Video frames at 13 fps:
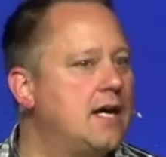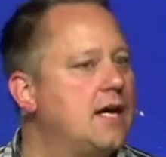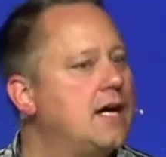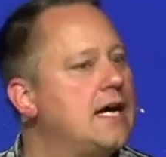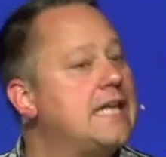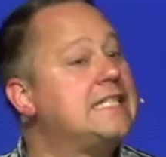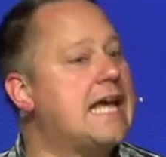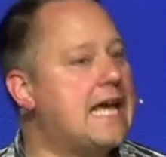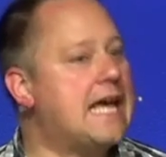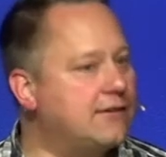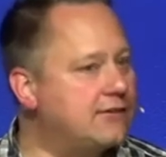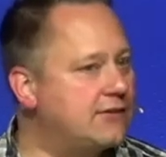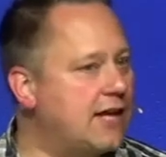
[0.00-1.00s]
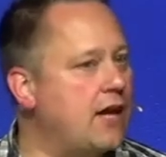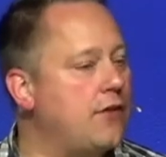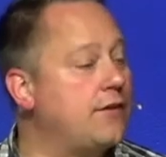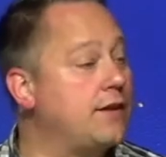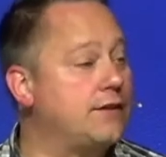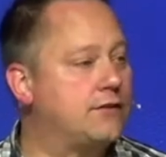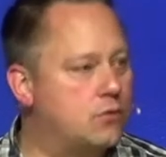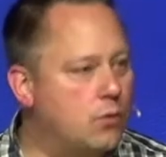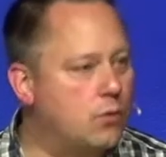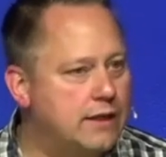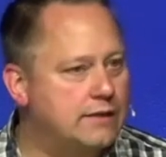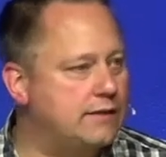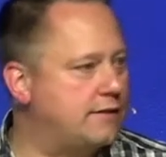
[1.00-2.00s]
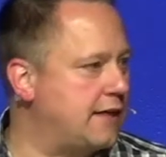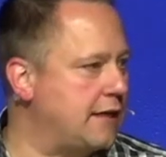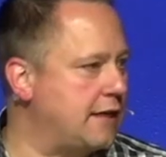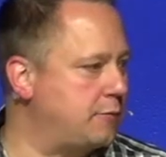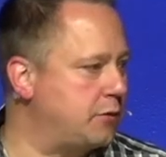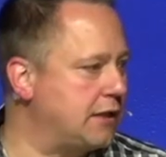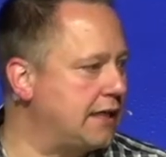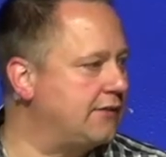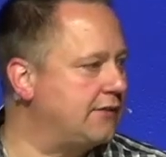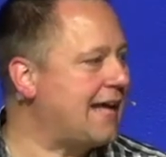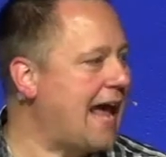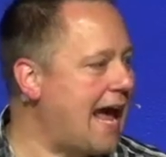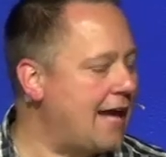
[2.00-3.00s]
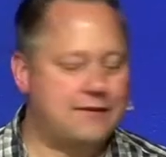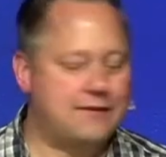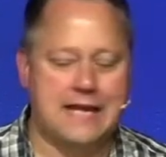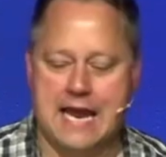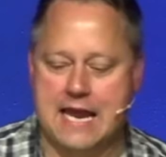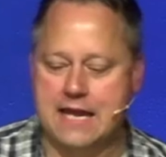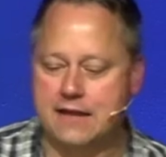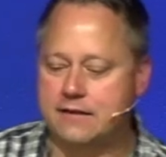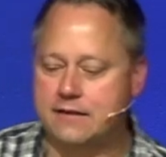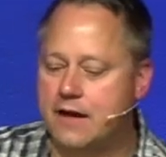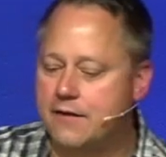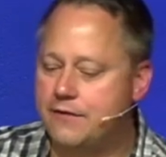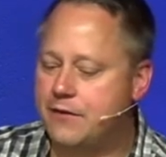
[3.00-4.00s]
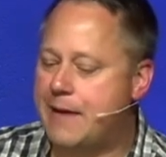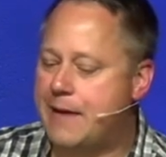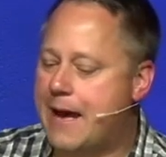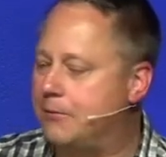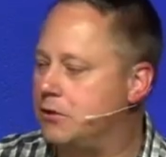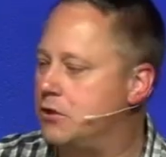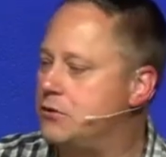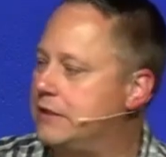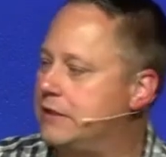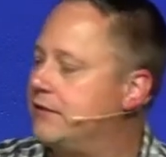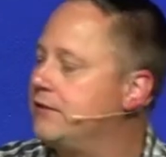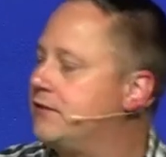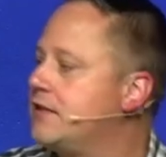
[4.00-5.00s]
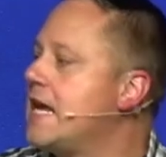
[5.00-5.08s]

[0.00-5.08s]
uh, and exile that's going to take place at the hand of the Babylonians.